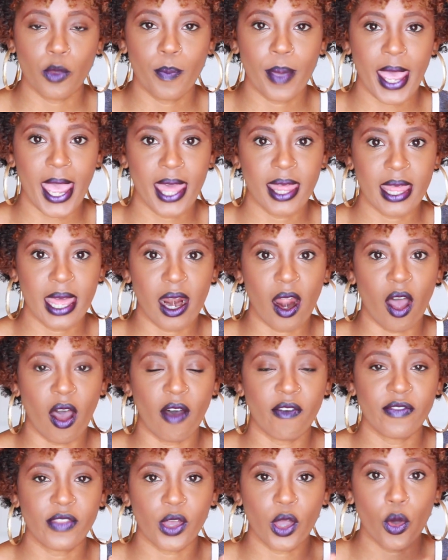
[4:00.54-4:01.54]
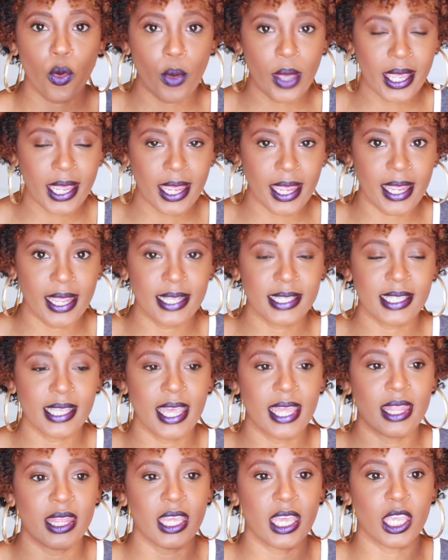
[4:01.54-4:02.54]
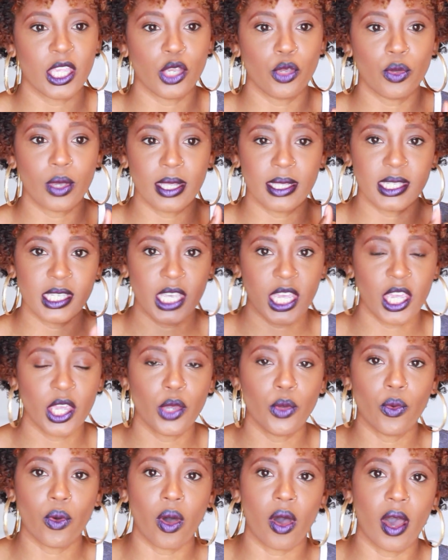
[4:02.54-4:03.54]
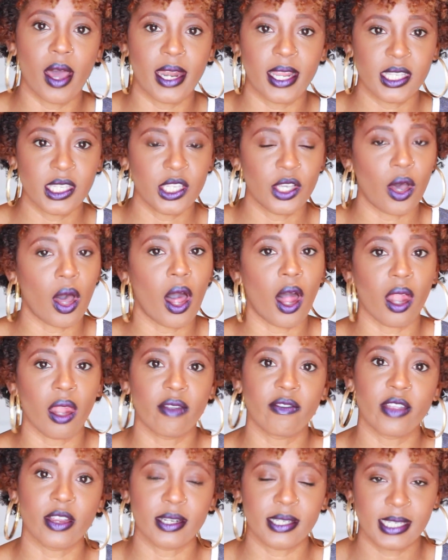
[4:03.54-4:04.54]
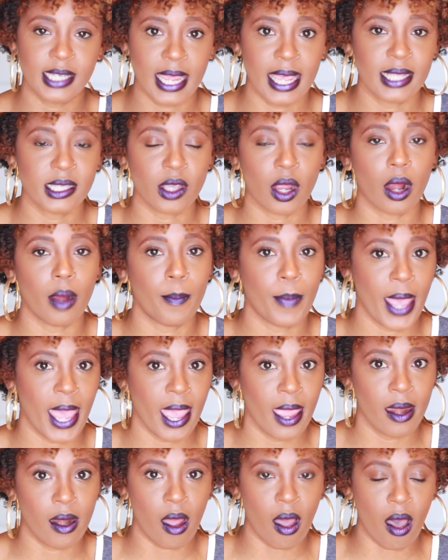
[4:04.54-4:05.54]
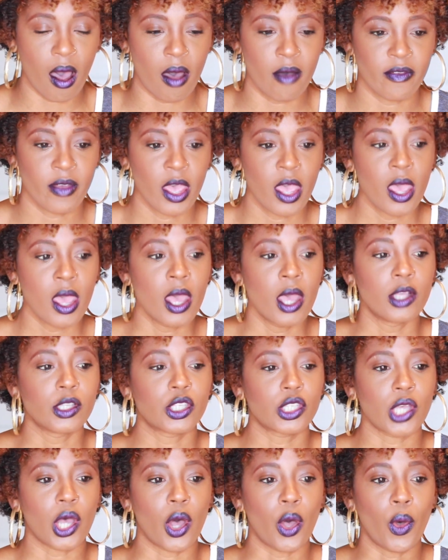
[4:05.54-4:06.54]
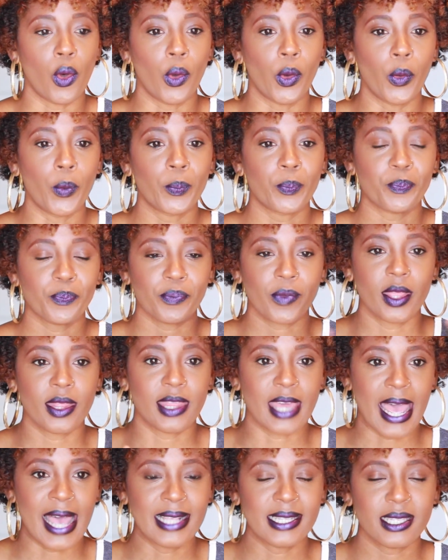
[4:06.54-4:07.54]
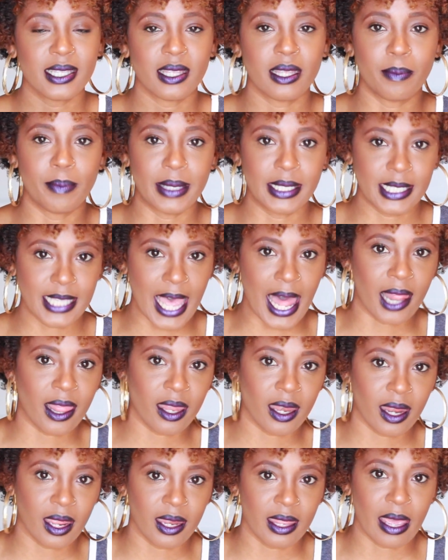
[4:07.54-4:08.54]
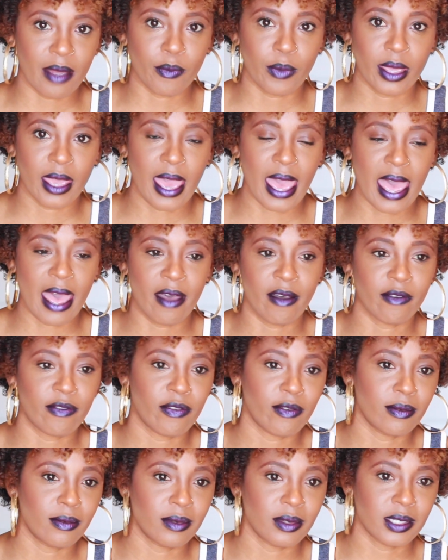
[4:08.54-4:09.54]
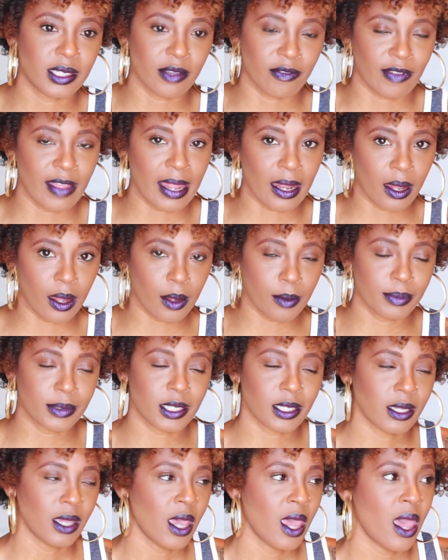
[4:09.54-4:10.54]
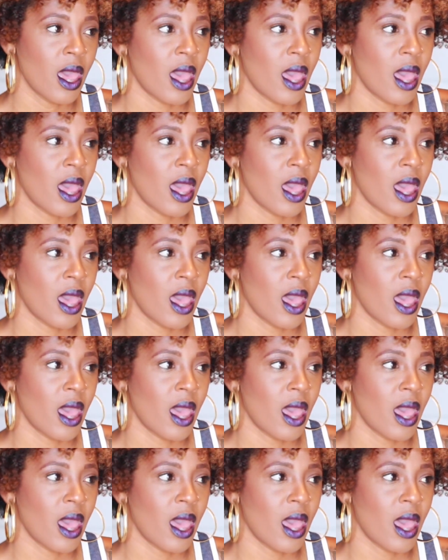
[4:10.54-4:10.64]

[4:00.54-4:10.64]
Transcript: you pay that off the quickest, and then you continue on until all of your debts are paid off. So that's the mentality that we have developed.